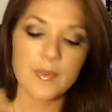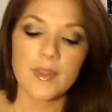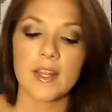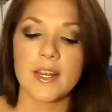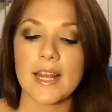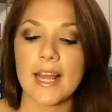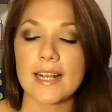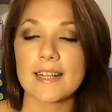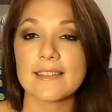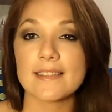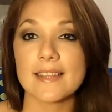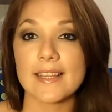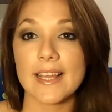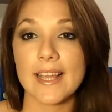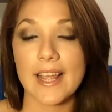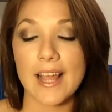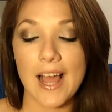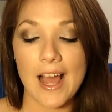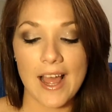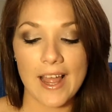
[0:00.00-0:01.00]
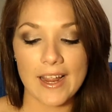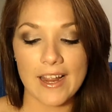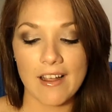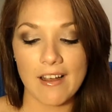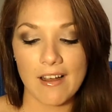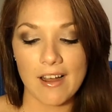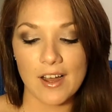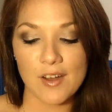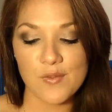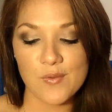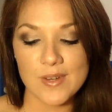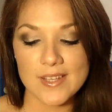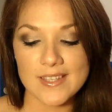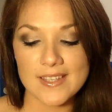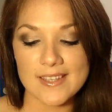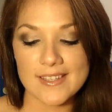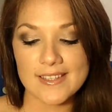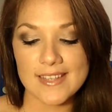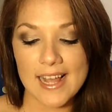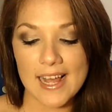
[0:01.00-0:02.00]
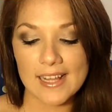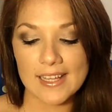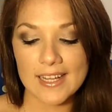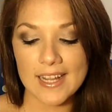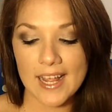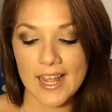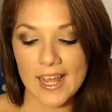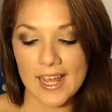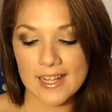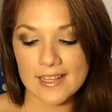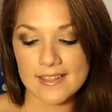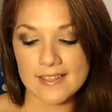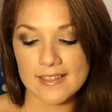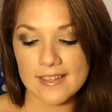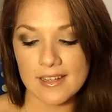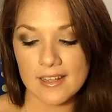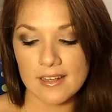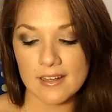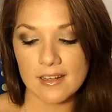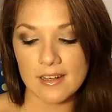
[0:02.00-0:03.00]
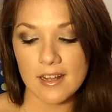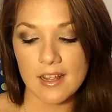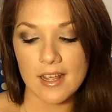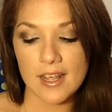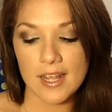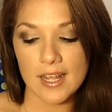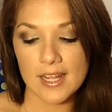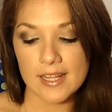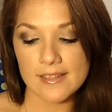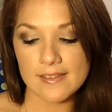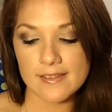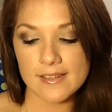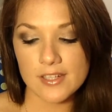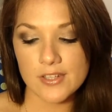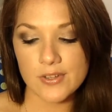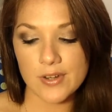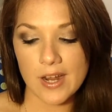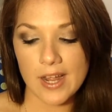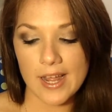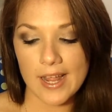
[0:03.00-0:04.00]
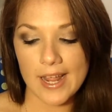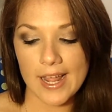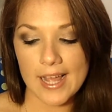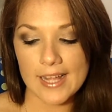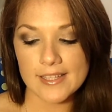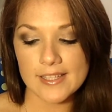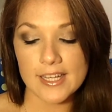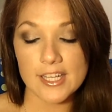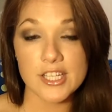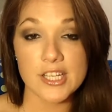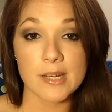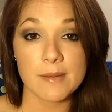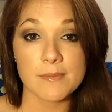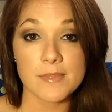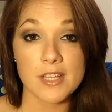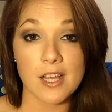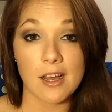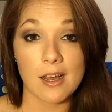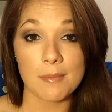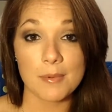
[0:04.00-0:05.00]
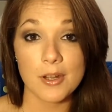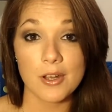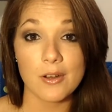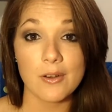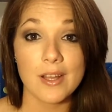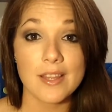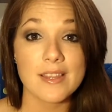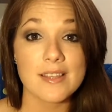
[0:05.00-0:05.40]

The next thing I got was the Sally Hansen Insta-Dry Anti-Chip Top Coat.